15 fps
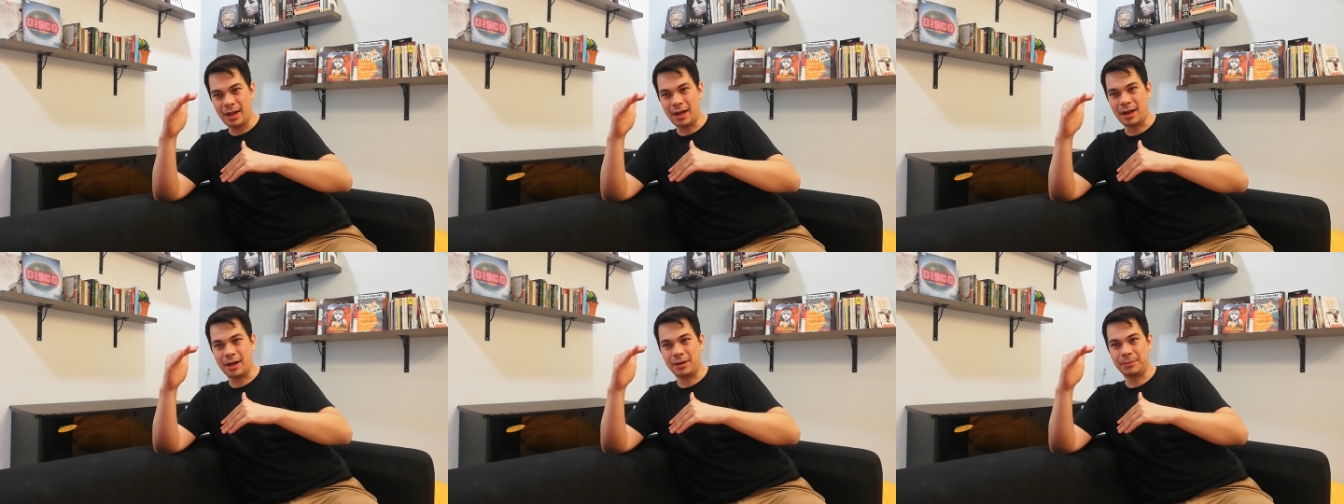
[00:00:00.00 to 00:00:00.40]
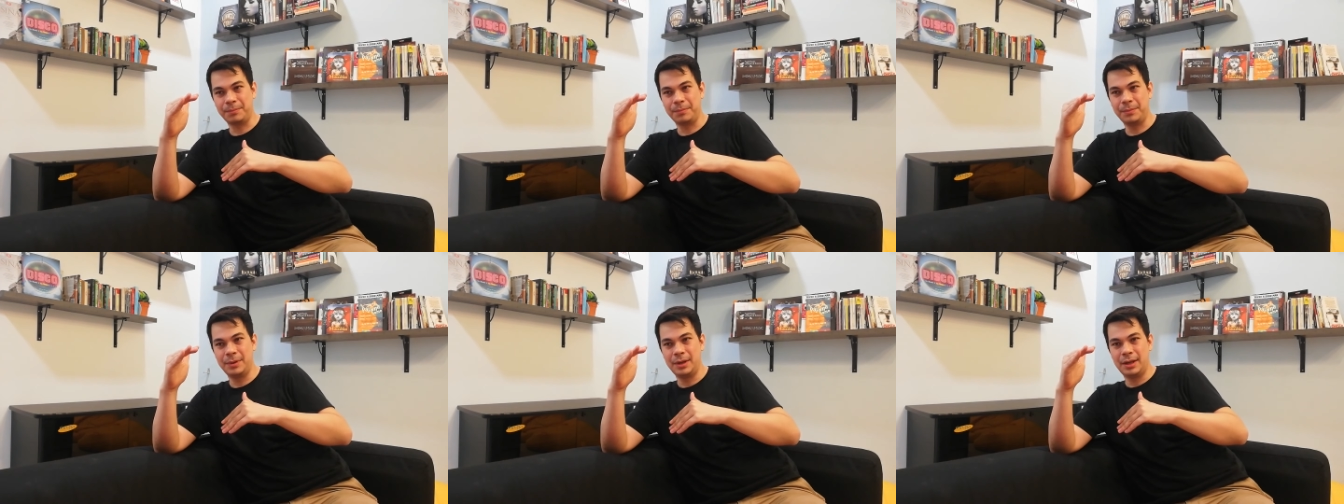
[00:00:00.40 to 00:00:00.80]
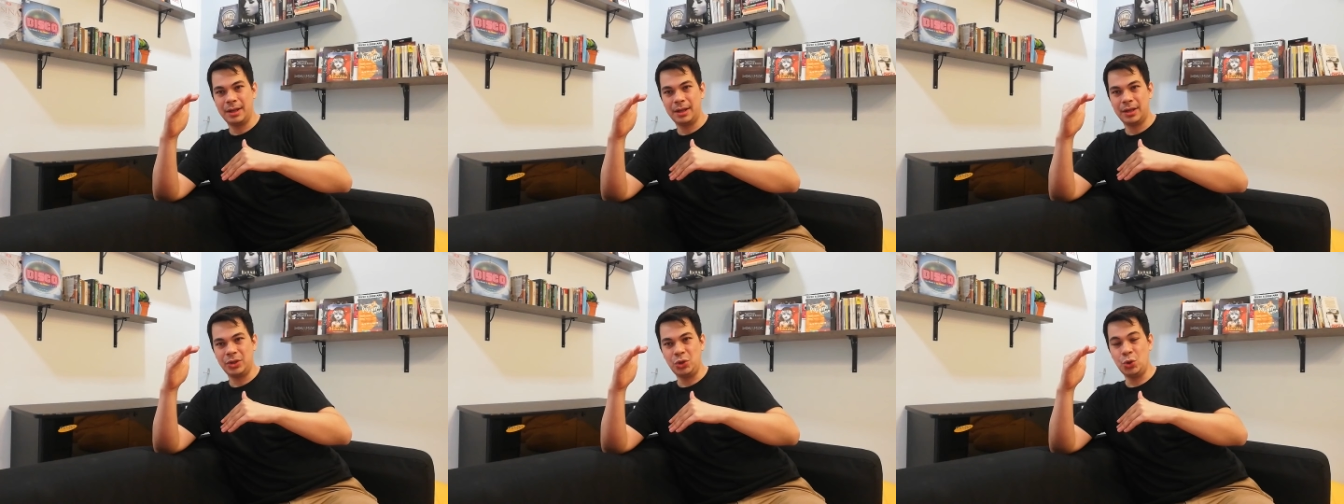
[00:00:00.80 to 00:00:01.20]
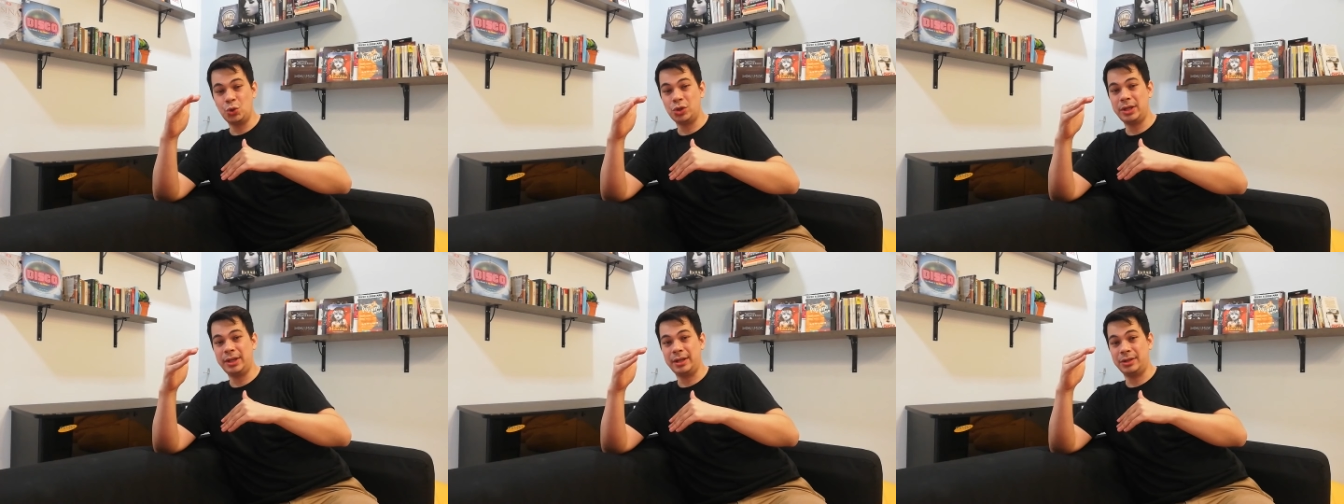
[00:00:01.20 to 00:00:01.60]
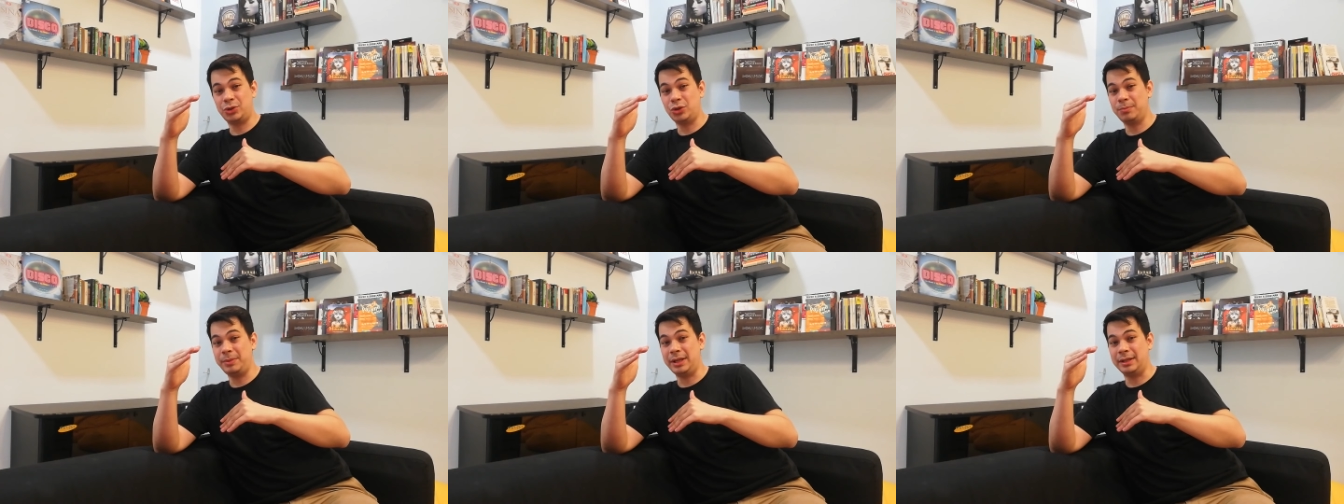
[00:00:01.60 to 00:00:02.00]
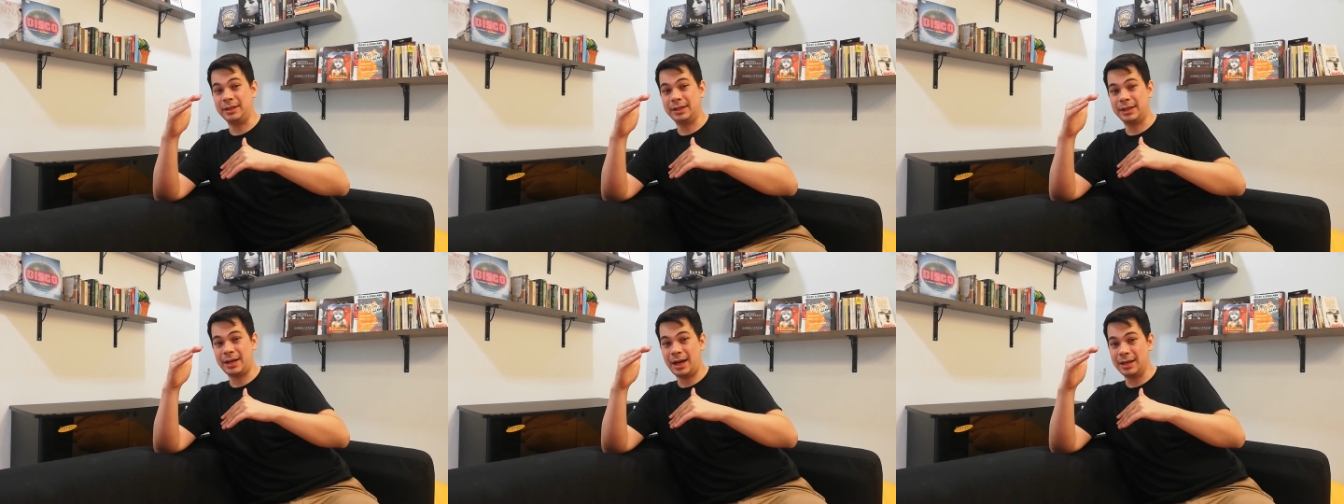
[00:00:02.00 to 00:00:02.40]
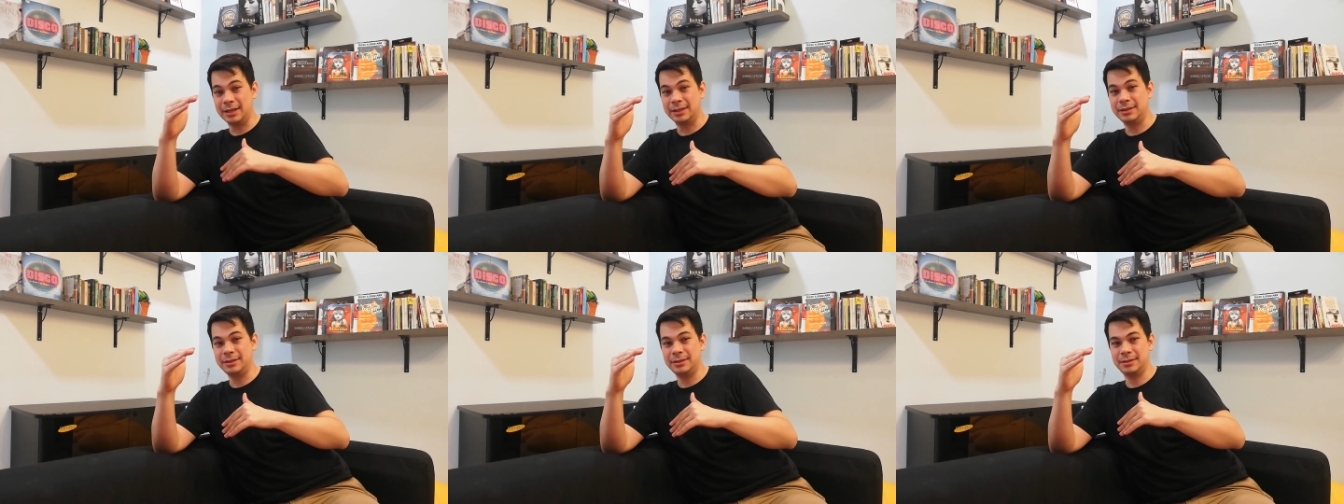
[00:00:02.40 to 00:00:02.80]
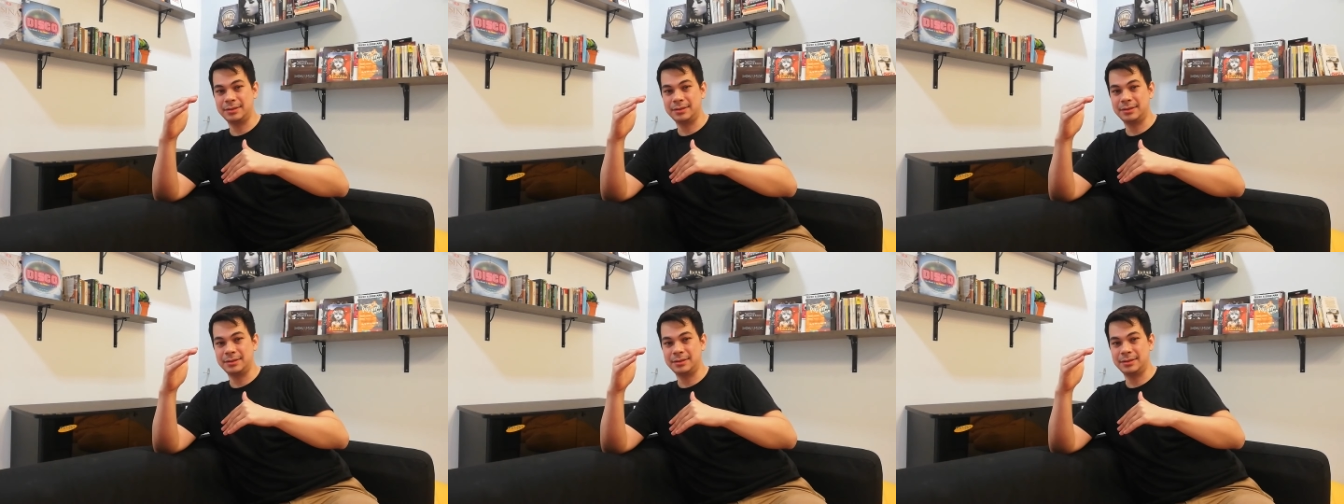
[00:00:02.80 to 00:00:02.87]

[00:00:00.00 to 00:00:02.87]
Um, usually it should be in color.